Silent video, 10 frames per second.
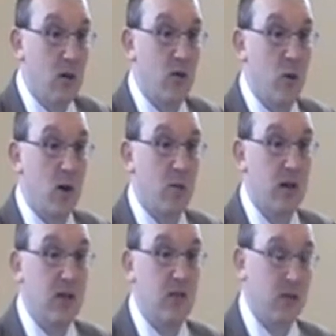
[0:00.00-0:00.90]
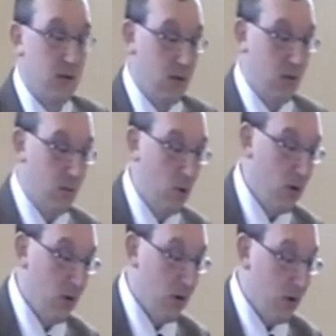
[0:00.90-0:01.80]
And if you want to be even
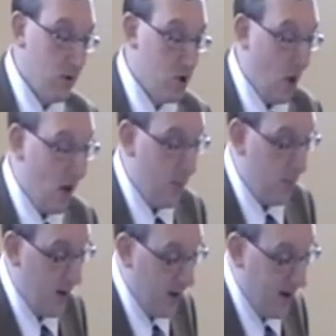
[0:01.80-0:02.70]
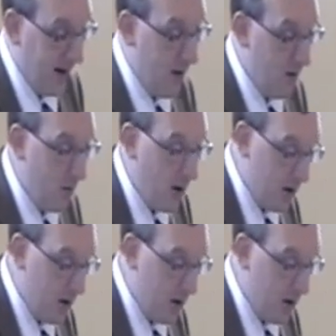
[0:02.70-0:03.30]
more sharp and clear